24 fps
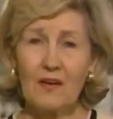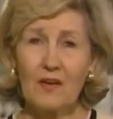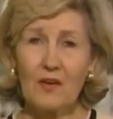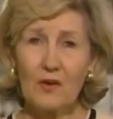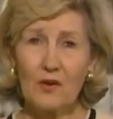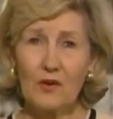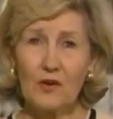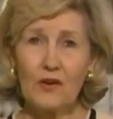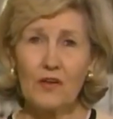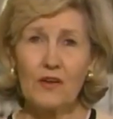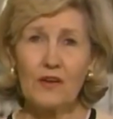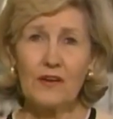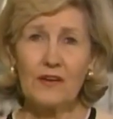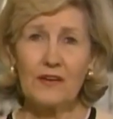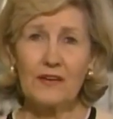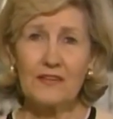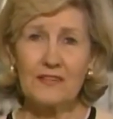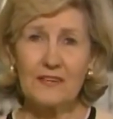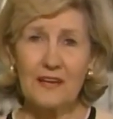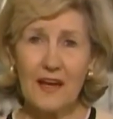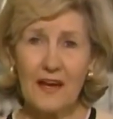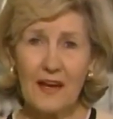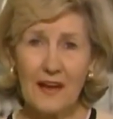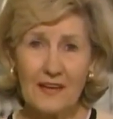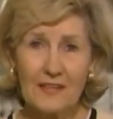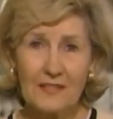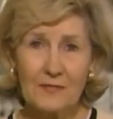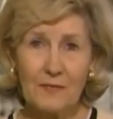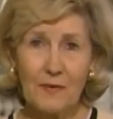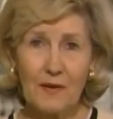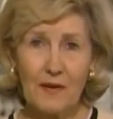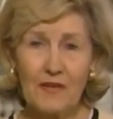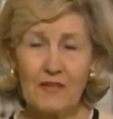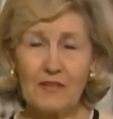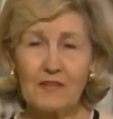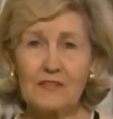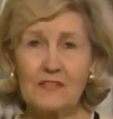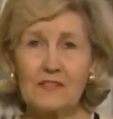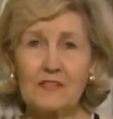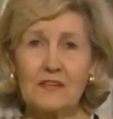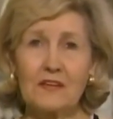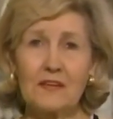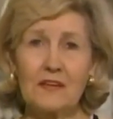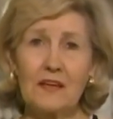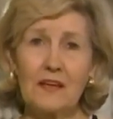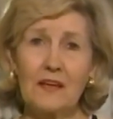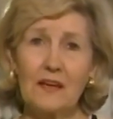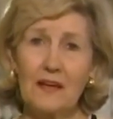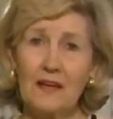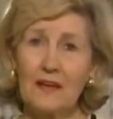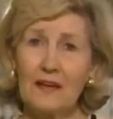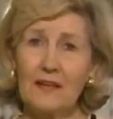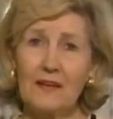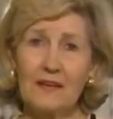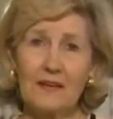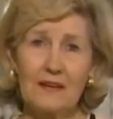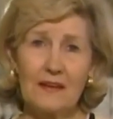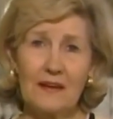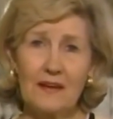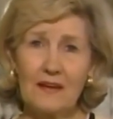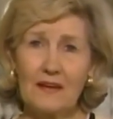good tax policy and